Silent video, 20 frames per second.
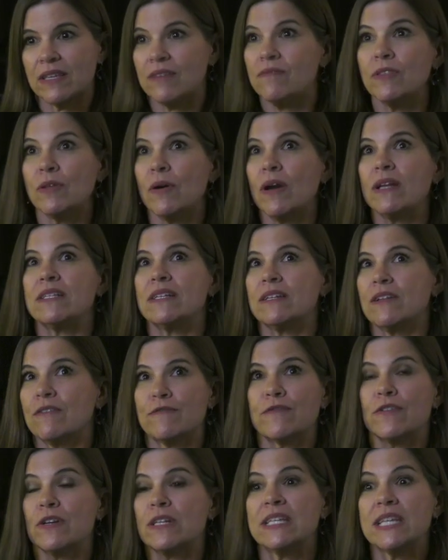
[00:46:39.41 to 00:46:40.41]
even though I did it
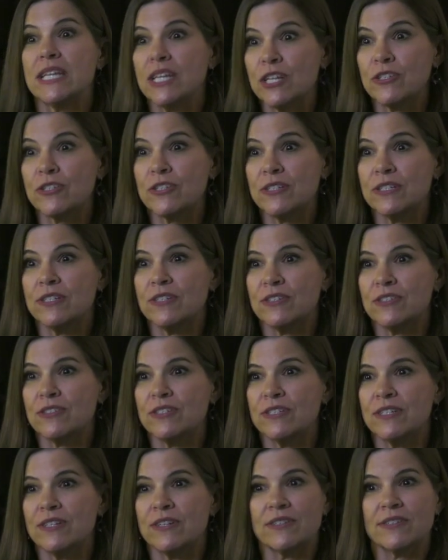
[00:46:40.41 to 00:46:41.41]
for years and years
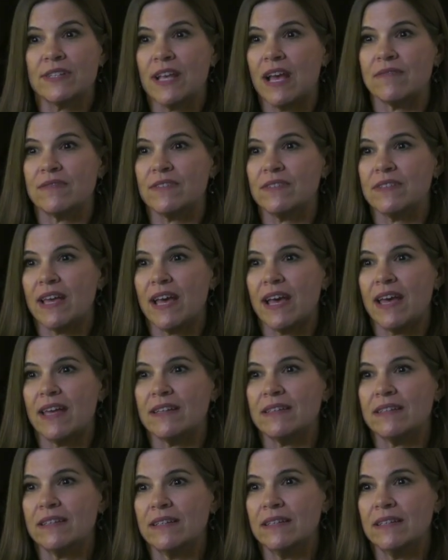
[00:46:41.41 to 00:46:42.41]
and years after that.